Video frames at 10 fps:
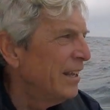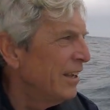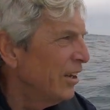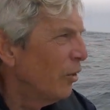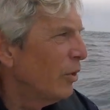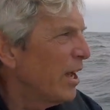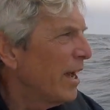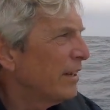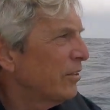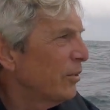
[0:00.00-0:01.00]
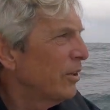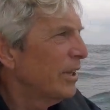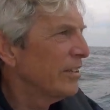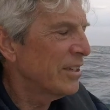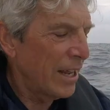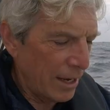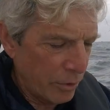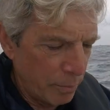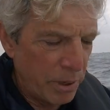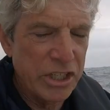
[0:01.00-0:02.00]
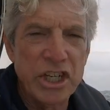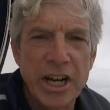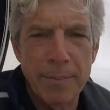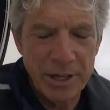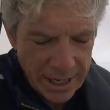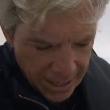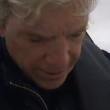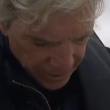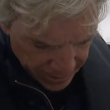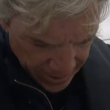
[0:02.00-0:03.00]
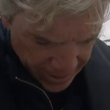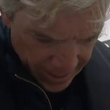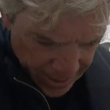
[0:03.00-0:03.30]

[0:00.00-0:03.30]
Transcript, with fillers: You know, we're not, it's not like we're pitching up and down and,